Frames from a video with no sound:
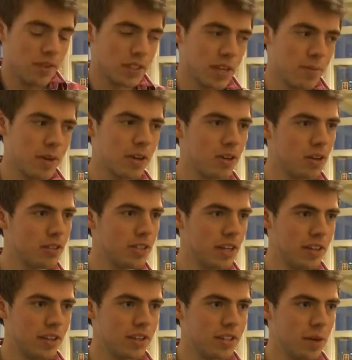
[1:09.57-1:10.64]
If it's going to be cold down
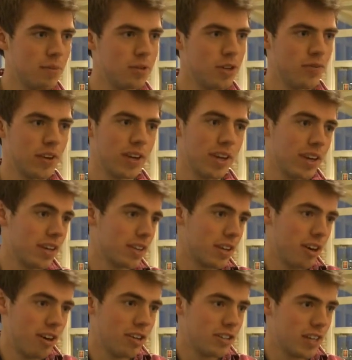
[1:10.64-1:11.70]
to this temperature, if you can get the
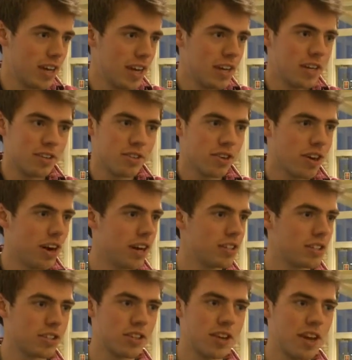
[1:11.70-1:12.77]
car inside into a garage,
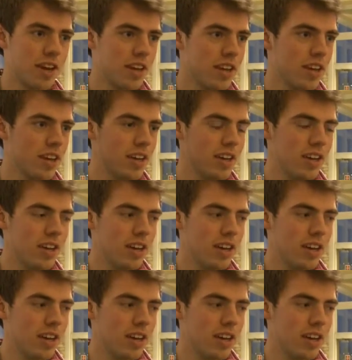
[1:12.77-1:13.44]
it's a good idea.